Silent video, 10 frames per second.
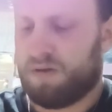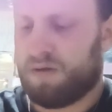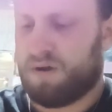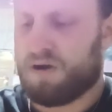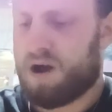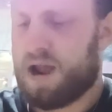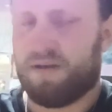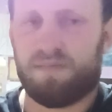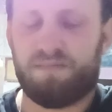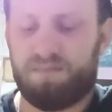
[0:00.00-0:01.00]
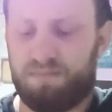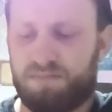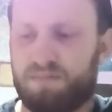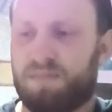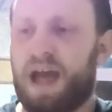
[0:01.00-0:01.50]
Alright,
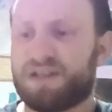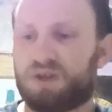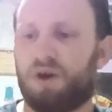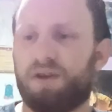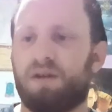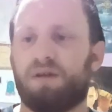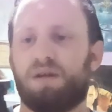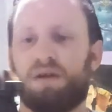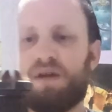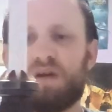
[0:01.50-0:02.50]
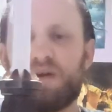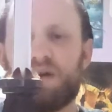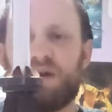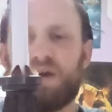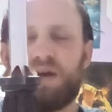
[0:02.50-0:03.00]
that's on.
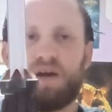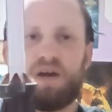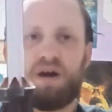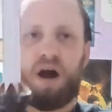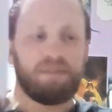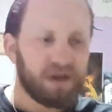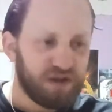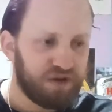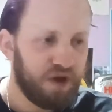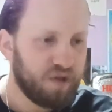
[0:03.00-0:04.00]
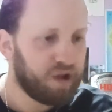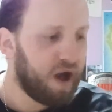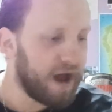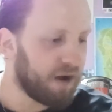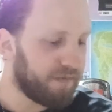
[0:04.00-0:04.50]
I'm going to turn the
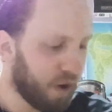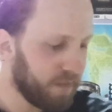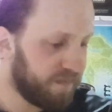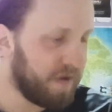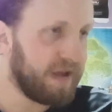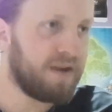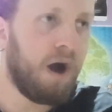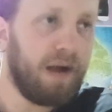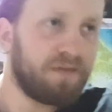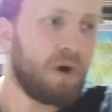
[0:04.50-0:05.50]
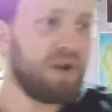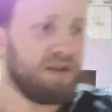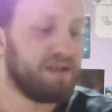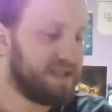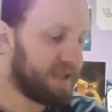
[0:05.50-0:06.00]
light off. Hopefully I've got
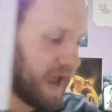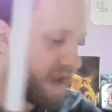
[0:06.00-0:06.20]
it set